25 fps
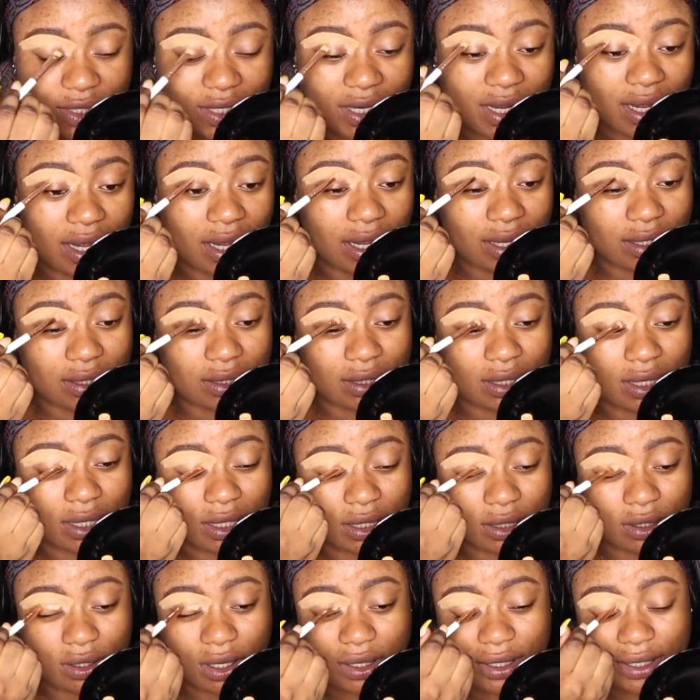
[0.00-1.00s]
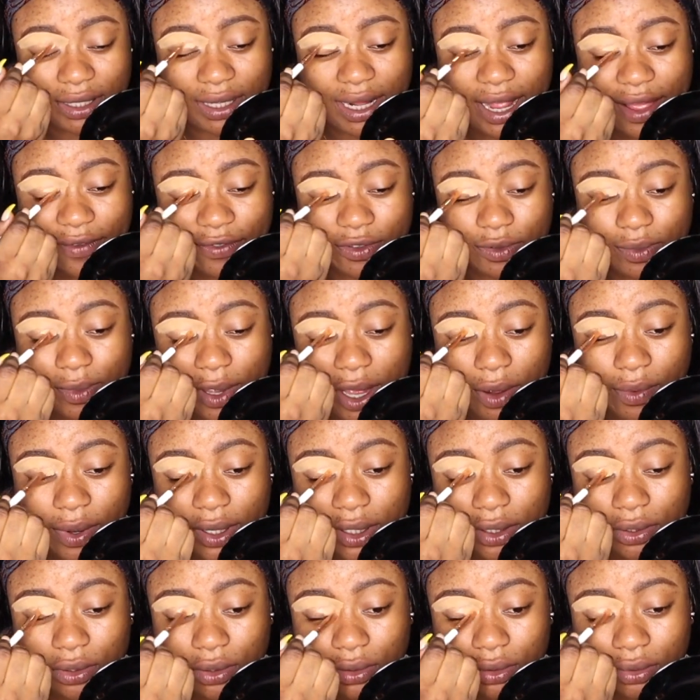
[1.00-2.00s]
And he just left me. I
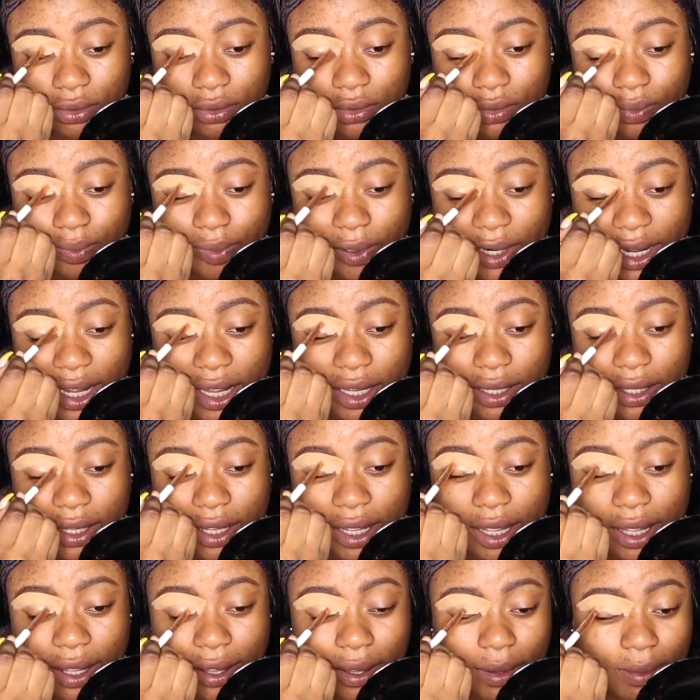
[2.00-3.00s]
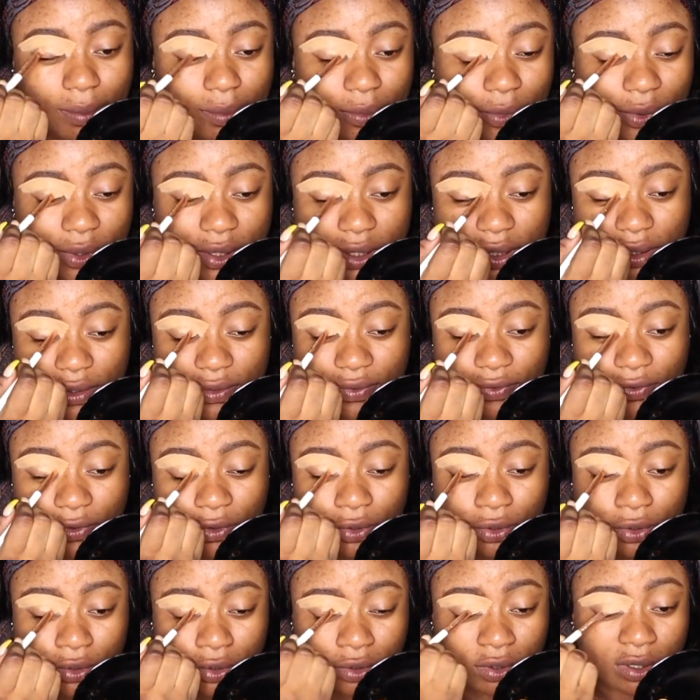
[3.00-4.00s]
went on playing game with his
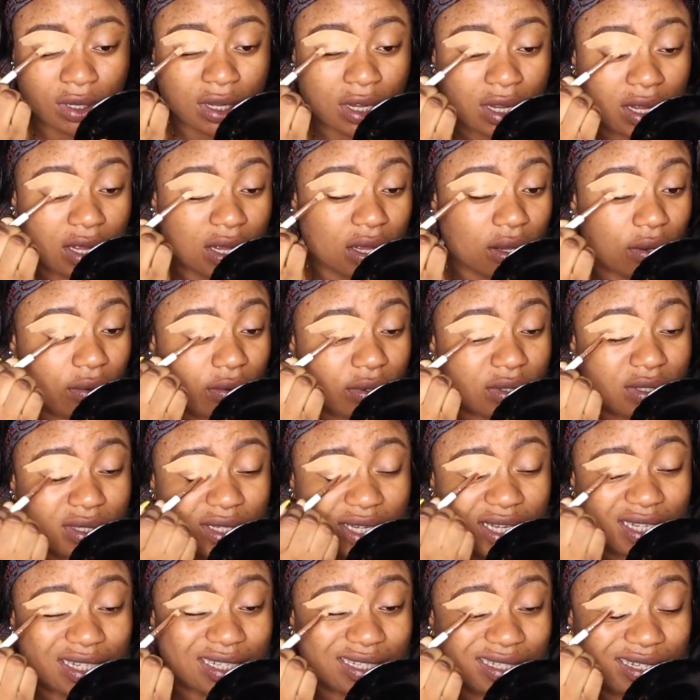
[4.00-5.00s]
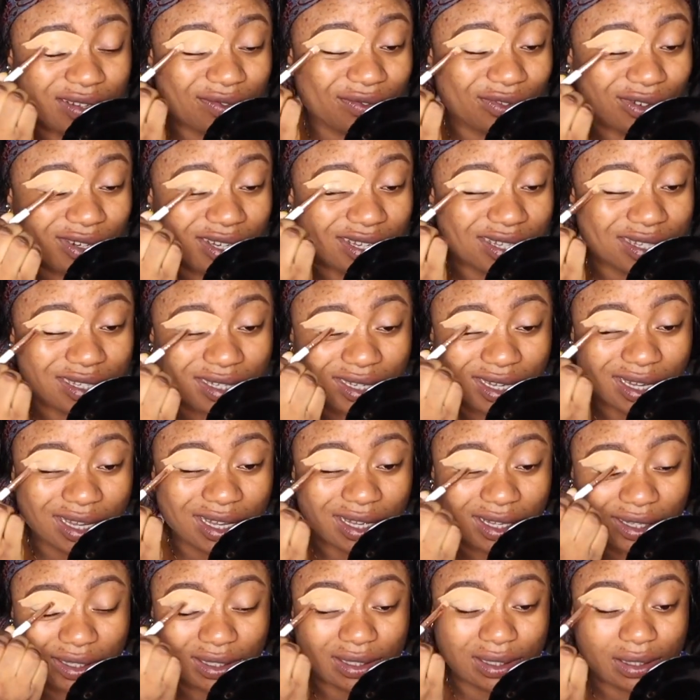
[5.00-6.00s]
phone. He didn't even listen
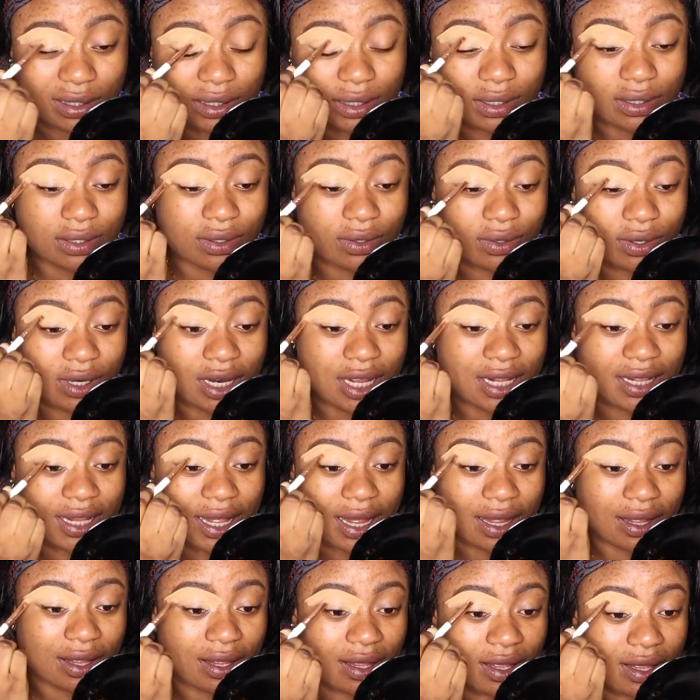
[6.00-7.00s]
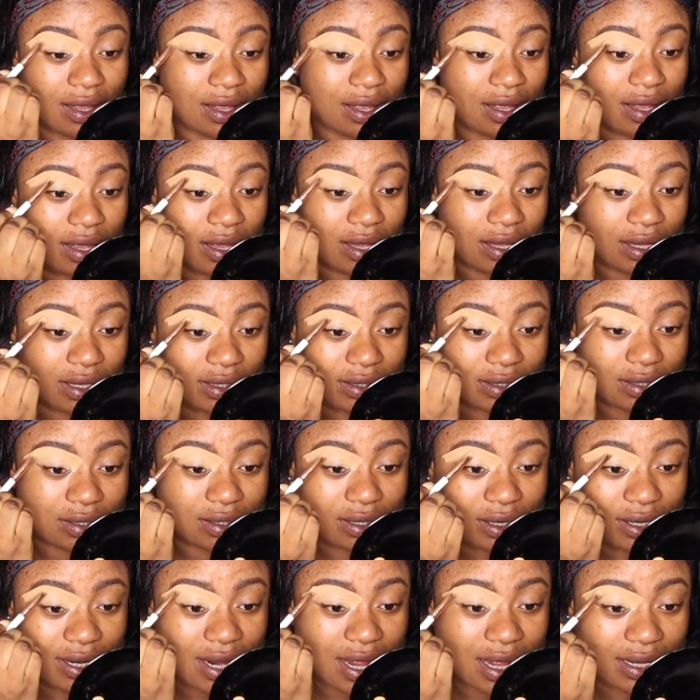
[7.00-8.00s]
again. So later, he
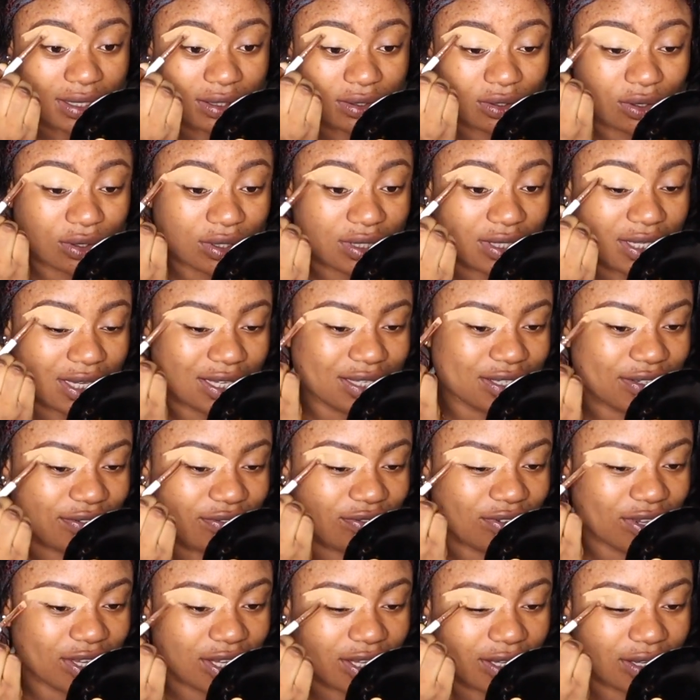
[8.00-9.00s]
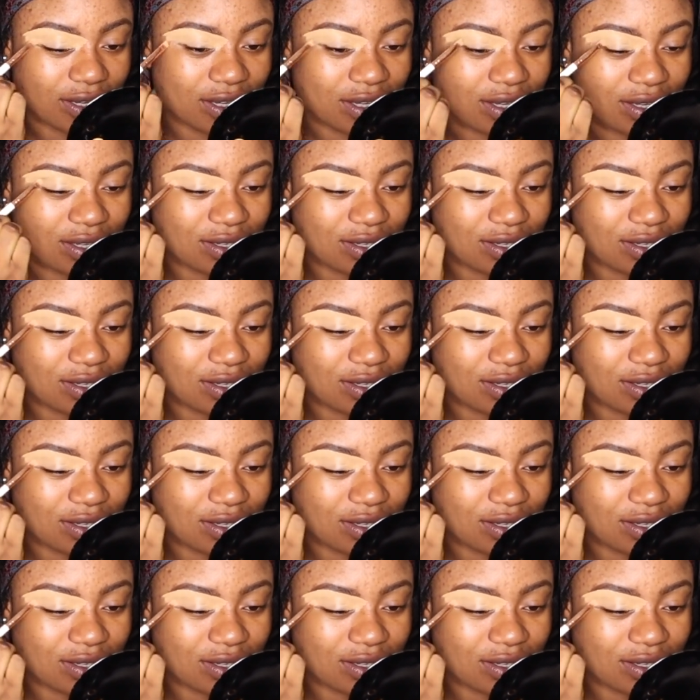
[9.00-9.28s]
saw that I did not take the ring.